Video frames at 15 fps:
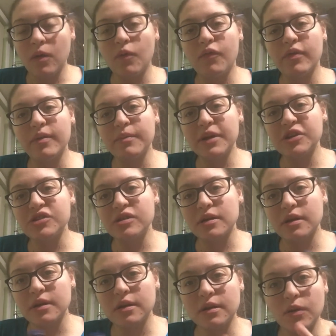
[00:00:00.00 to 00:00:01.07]
Hopefully my
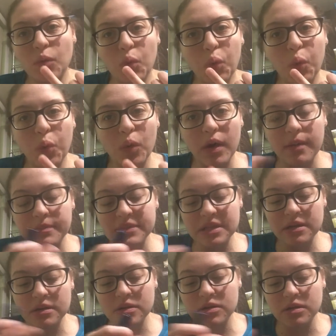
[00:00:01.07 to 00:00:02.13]
sugar comes
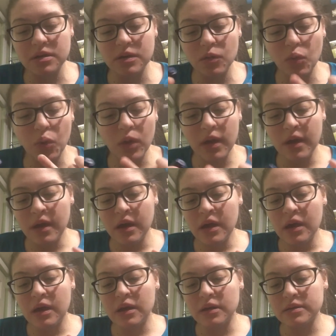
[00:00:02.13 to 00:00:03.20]
in good.
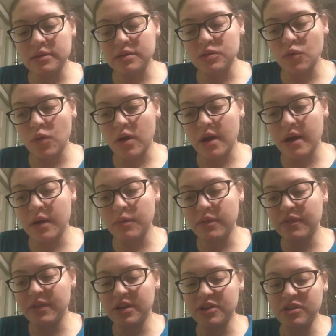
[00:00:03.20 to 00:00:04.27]
It isn't too high. We
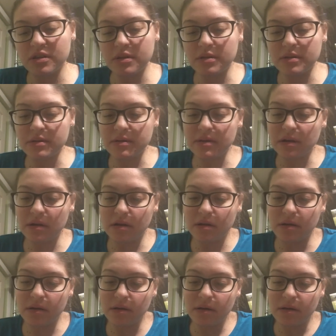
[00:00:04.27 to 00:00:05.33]
finished eating
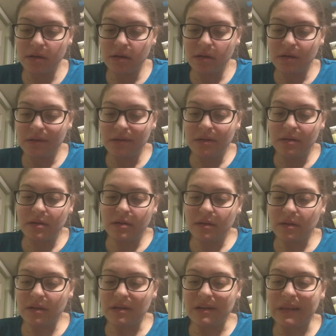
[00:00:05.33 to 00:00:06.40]
dinner
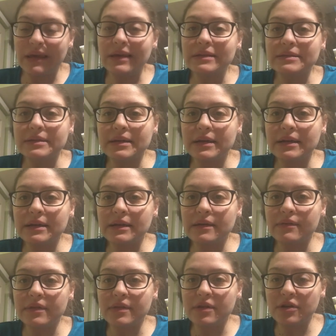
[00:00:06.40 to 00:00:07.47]
a little late tonight,
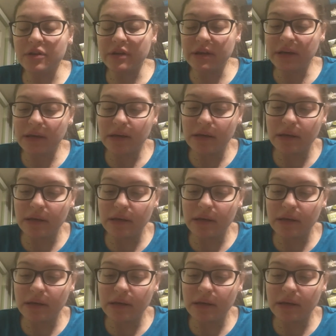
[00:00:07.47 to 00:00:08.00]
11:30.